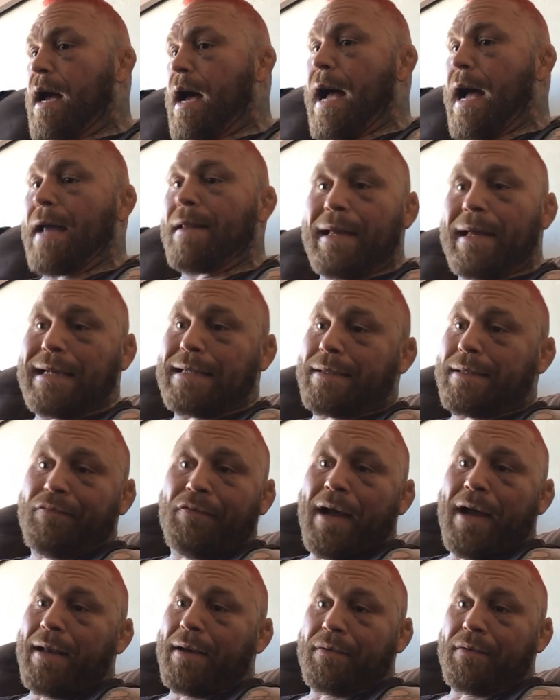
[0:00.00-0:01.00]
I like to
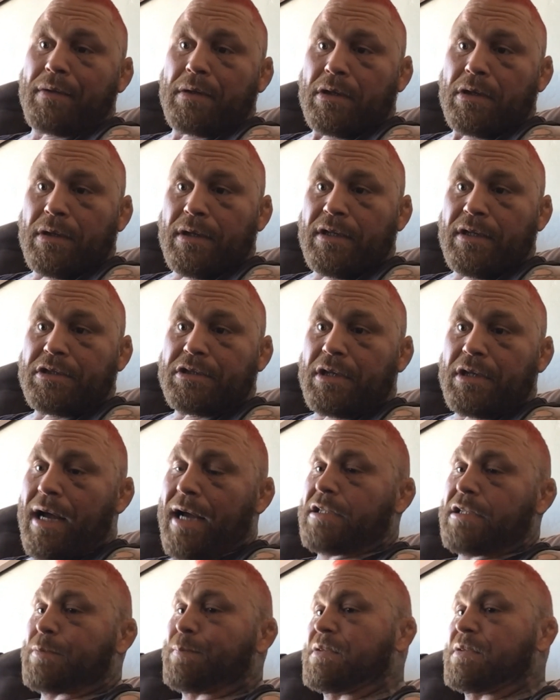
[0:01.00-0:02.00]
fight in the clinch.
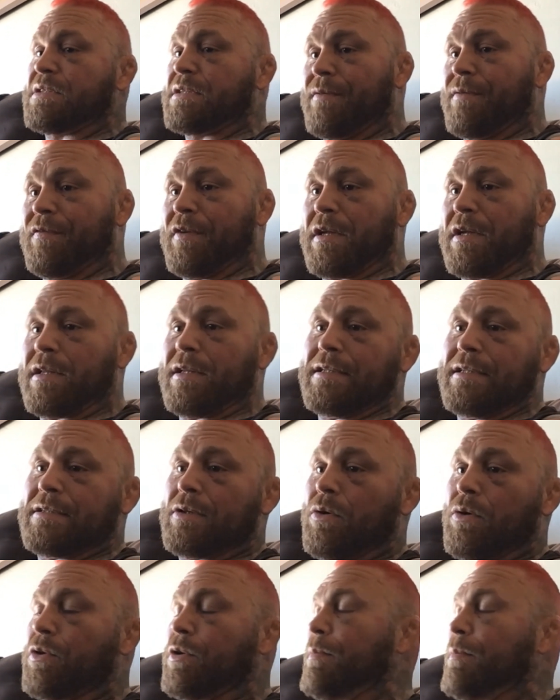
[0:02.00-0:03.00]
I specifically
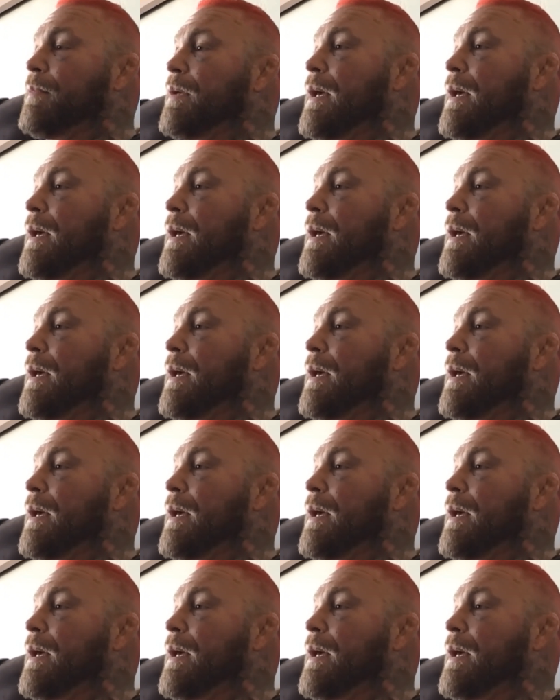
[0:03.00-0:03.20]
told him,